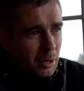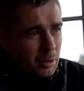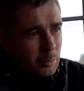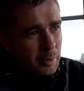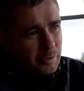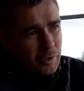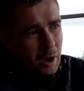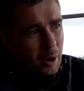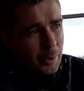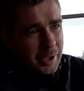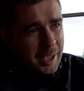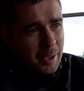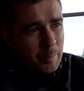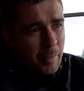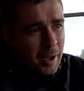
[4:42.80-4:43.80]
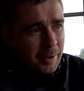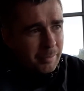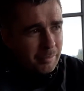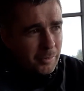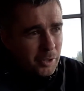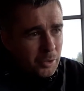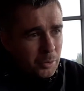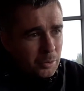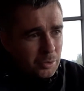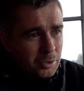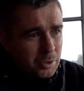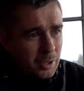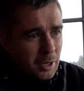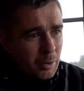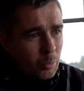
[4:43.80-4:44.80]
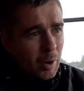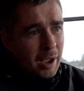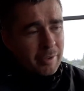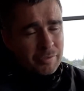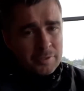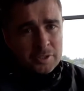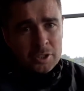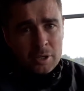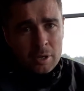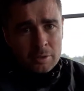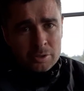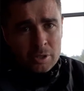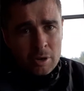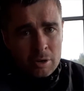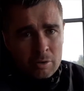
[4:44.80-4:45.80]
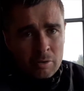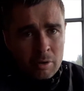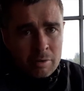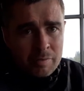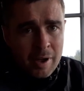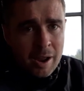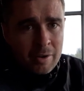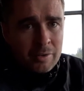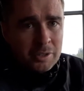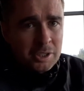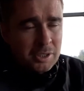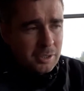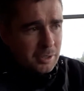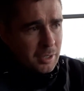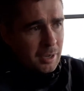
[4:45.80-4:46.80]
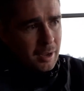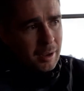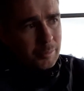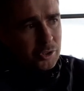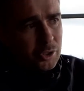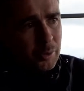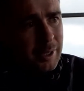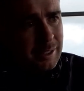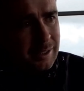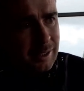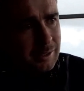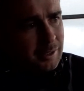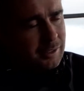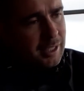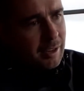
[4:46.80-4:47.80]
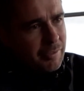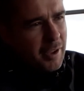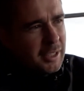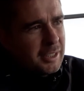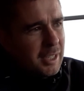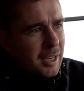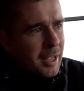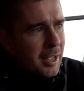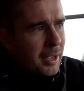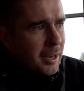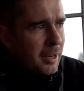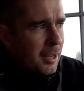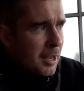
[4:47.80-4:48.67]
We've got our kit man whose wife has got coronavirus, so he's self-isolating.